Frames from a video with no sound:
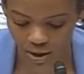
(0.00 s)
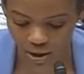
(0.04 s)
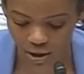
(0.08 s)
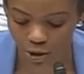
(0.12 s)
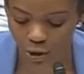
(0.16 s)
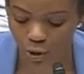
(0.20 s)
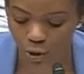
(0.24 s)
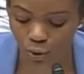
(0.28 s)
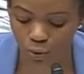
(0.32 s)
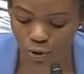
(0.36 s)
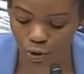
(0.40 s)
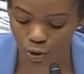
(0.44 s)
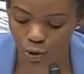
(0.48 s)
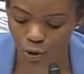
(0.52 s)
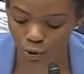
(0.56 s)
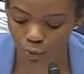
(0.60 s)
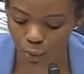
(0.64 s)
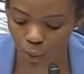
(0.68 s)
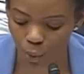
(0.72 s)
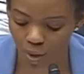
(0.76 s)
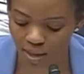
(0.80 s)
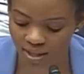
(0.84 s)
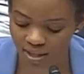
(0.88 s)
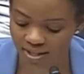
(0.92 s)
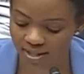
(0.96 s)
YouTube
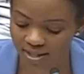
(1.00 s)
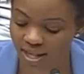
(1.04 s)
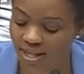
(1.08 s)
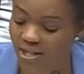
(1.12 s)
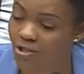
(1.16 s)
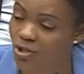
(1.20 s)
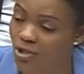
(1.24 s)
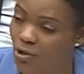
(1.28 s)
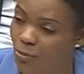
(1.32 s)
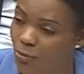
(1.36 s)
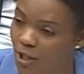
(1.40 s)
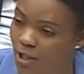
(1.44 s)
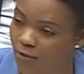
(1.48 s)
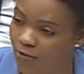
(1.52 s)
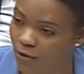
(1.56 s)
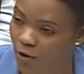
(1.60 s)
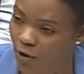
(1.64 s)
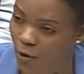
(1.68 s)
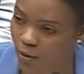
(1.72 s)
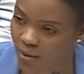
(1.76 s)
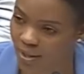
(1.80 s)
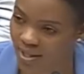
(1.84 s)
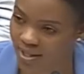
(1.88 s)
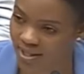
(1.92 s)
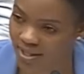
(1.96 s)
once censored me for
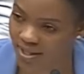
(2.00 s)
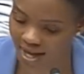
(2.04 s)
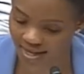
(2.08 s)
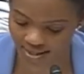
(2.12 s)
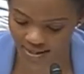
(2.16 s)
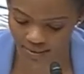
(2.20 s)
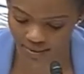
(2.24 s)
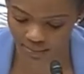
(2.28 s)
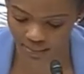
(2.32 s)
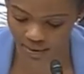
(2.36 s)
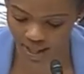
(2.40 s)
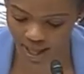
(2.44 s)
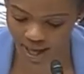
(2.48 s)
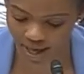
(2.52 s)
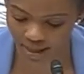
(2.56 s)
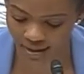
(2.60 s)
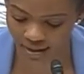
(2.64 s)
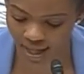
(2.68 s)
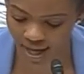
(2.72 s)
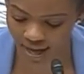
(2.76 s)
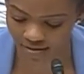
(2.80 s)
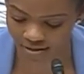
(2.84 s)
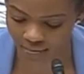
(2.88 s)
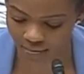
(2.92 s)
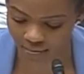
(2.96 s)
criticizing Black
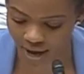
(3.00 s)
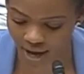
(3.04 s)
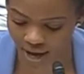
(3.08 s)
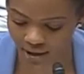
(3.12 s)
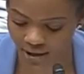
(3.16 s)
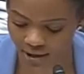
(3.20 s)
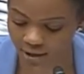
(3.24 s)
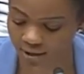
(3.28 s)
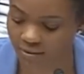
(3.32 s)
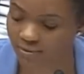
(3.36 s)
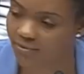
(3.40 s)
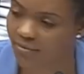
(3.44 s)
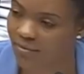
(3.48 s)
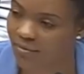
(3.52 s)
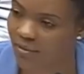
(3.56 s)
Lives Matter.